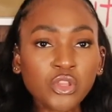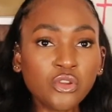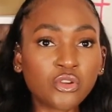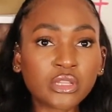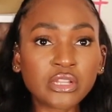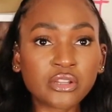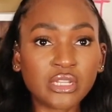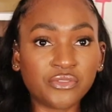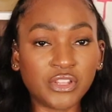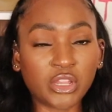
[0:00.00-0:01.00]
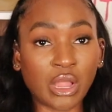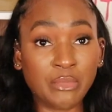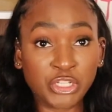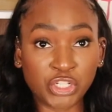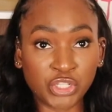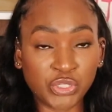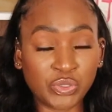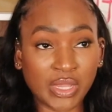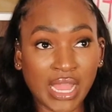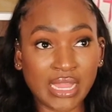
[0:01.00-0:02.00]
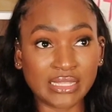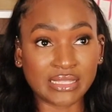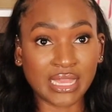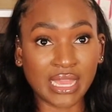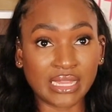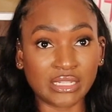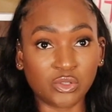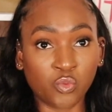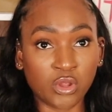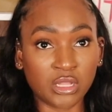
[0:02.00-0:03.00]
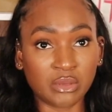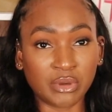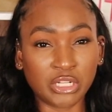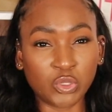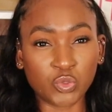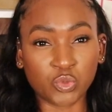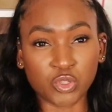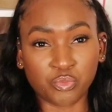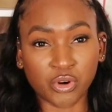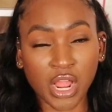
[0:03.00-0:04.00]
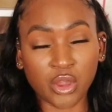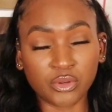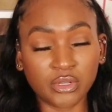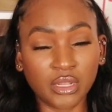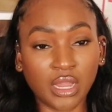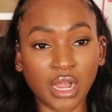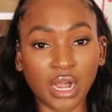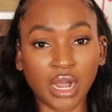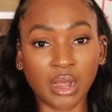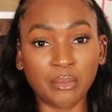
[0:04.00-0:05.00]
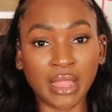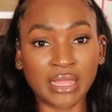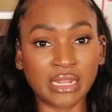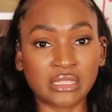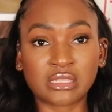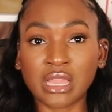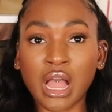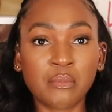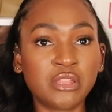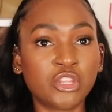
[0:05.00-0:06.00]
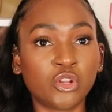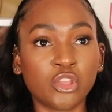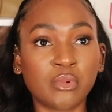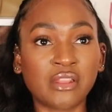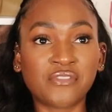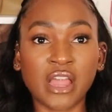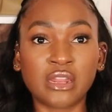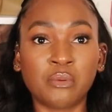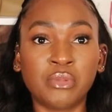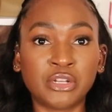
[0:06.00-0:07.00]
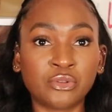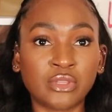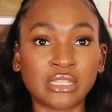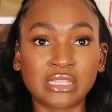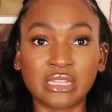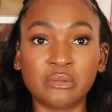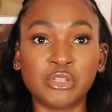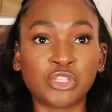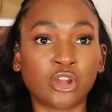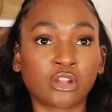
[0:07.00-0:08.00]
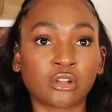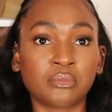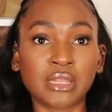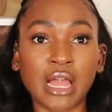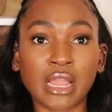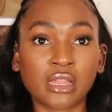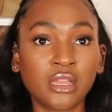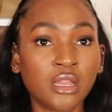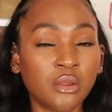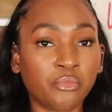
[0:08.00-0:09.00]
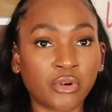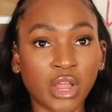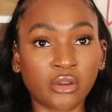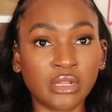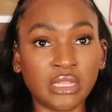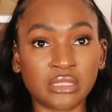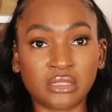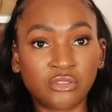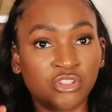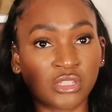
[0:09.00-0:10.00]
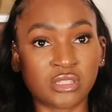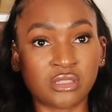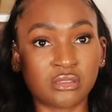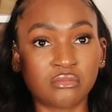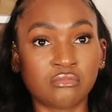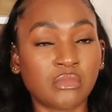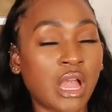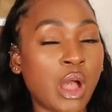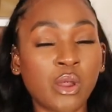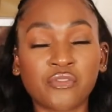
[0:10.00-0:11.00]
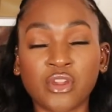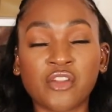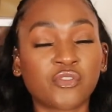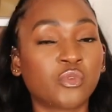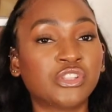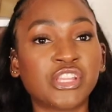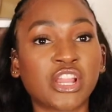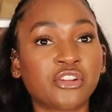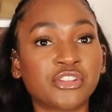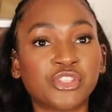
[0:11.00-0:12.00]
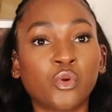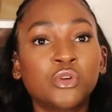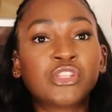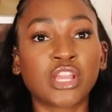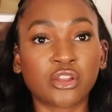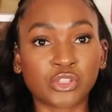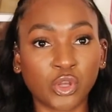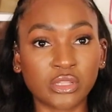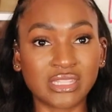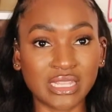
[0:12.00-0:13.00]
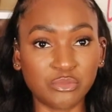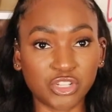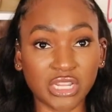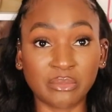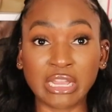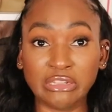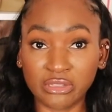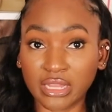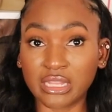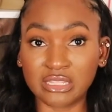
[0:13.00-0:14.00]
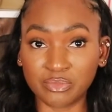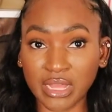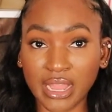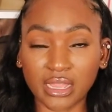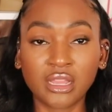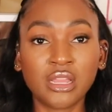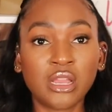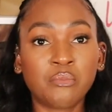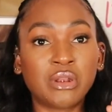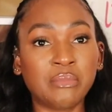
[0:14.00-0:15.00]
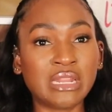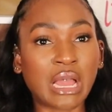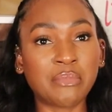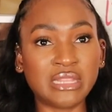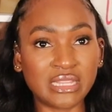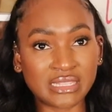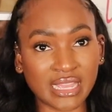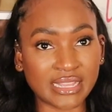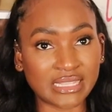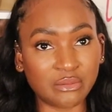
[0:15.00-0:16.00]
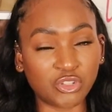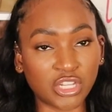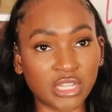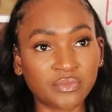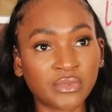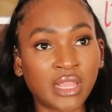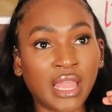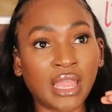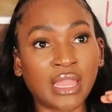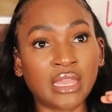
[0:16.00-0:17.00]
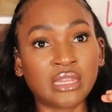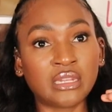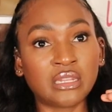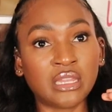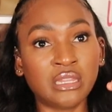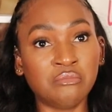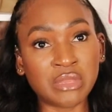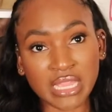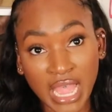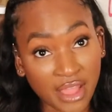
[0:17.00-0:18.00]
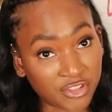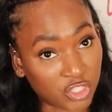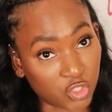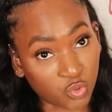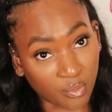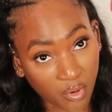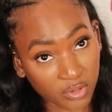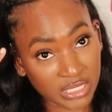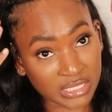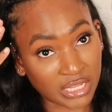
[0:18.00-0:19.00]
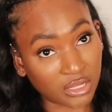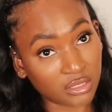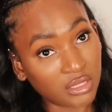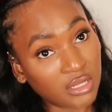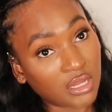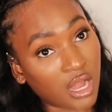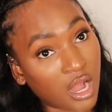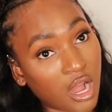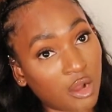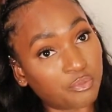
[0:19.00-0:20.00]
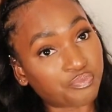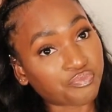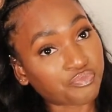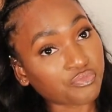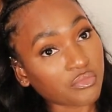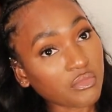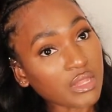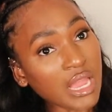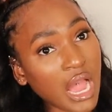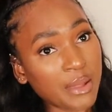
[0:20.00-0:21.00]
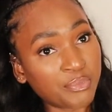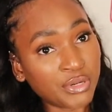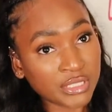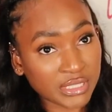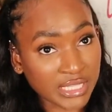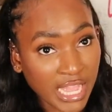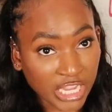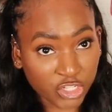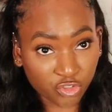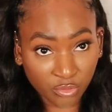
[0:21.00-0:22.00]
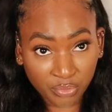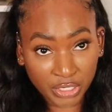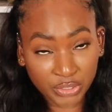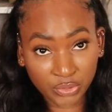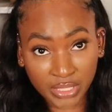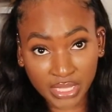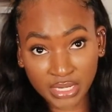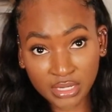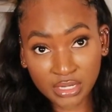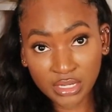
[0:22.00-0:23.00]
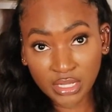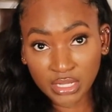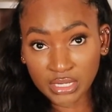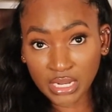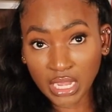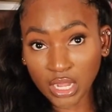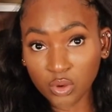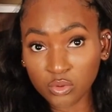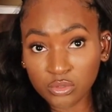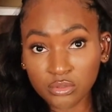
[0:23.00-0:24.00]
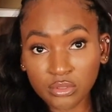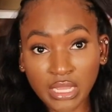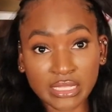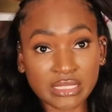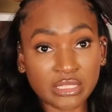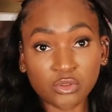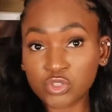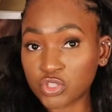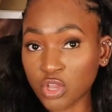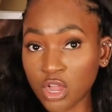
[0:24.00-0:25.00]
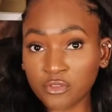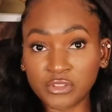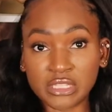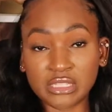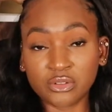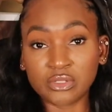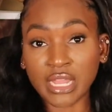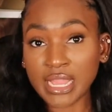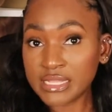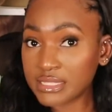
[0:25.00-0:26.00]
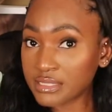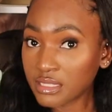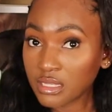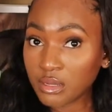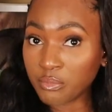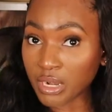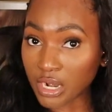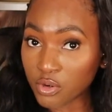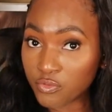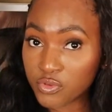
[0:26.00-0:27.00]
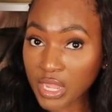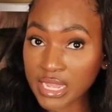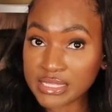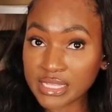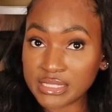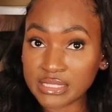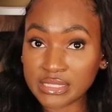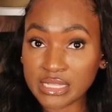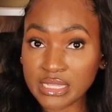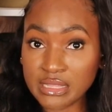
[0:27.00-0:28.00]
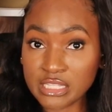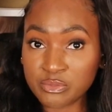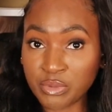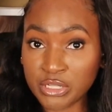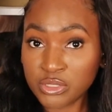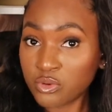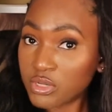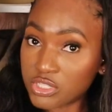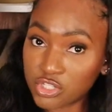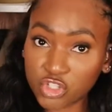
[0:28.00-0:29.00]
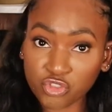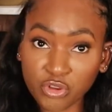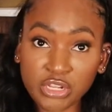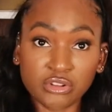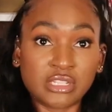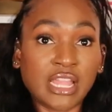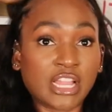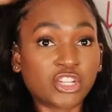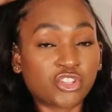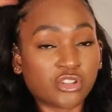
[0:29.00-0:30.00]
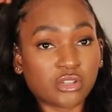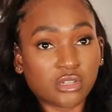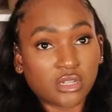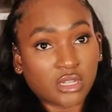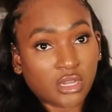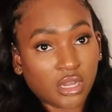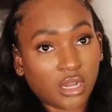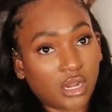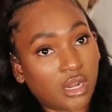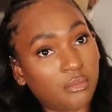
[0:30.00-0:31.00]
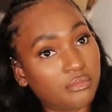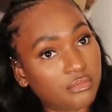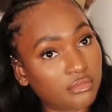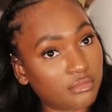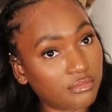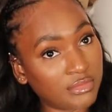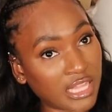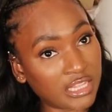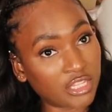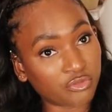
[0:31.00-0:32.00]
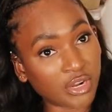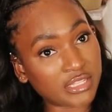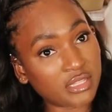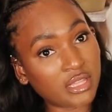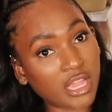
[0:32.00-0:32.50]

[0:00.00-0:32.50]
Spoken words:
earlier in the video I mentioned to you guys that one of the bundles was brown, and it's common, you know, you might find a bundle that's a little bit darker and black, brown. It's just however everyone's hair is. No one's hair is all the same shade. It might look like it's black, but it may not be the exact same shade. And in me having to do a ponytail, I put the extra bundle in. Now it's still soft, it's still nice, but I don't know if you guys can see, this bundle is a straighter texture than the rest of the